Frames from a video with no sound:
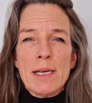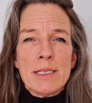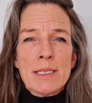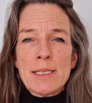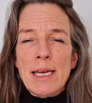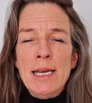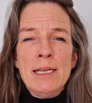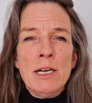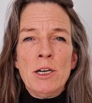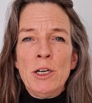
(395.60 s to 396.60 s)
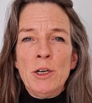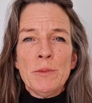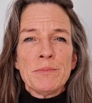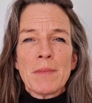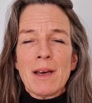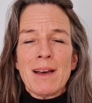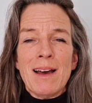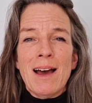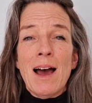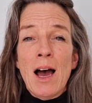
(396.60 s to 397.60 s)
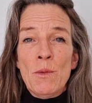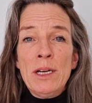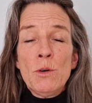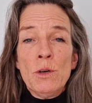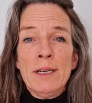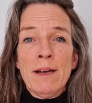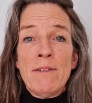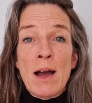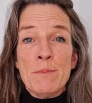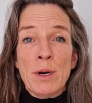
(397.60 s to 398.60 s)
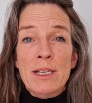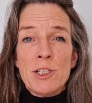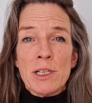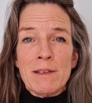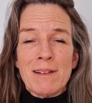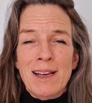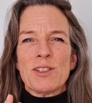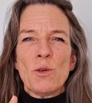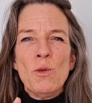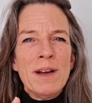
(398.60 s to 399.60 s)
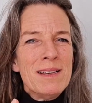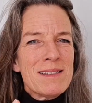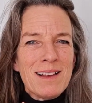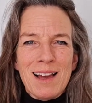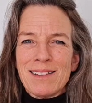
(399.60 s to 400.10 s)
just inner, I want to call it a vibration, always